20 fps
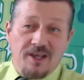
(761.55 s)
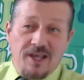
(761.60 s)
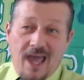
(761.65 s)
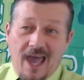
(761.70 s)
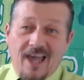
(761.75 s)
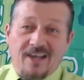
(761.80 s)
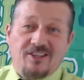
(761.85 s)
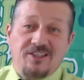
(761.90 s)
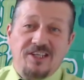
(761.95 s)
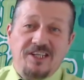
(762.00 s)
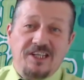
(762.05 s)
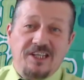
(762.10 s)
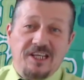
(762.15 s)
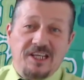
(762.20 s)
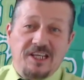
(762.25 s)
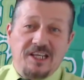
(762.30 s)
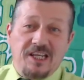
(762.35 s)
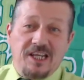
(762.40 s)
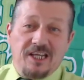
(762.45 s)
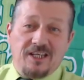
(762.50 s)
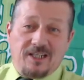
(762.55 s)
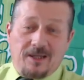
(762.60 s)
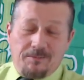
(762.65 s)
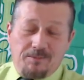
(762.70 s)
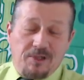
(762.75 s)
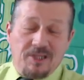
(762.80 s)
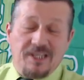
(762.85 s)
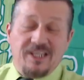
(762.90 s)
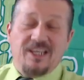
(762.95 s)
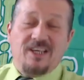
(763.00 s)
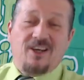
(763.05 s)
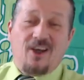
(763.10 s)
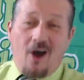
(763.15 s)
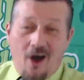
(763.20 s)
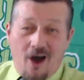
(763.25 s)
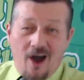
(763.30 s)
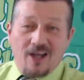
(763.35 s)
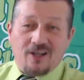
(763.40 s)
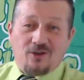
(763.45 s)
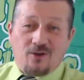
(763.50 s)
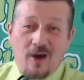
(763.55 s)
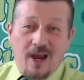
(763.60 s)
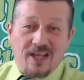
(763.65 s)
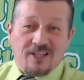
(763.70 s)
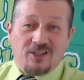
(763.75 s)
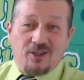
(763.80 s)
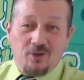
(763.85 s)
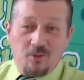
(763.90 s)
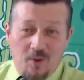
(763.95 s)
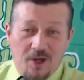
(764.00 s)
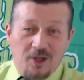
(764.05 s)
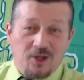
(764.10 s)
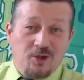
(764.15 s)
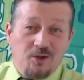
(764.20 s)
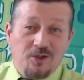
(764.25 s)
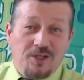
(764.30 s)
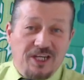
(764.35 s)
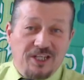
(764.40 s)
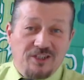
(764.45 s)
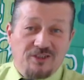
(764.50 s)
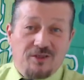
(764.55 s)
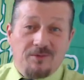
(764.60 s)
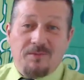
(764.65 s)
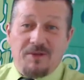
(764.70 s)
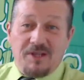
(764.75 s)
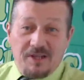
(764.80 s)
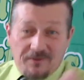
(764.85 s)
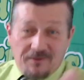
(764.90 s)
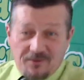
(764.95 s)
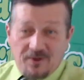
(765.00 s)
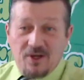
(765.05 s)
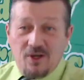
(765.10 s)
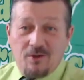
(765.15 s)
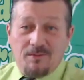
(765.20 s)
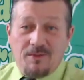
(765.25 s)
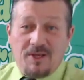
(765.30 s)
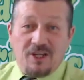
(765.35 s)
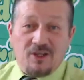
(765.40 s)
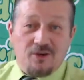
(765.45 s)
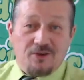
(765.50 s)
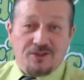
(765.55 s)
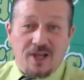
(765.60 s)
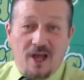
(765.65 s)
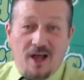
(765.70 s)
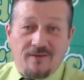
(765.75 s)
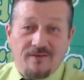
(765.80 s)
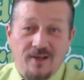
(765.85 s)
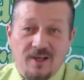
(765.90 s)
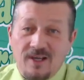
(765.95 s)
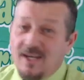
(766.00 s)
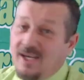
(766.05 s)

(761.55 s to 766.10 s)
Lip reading: actually in complete contrast to what you need to be a free human being yourself,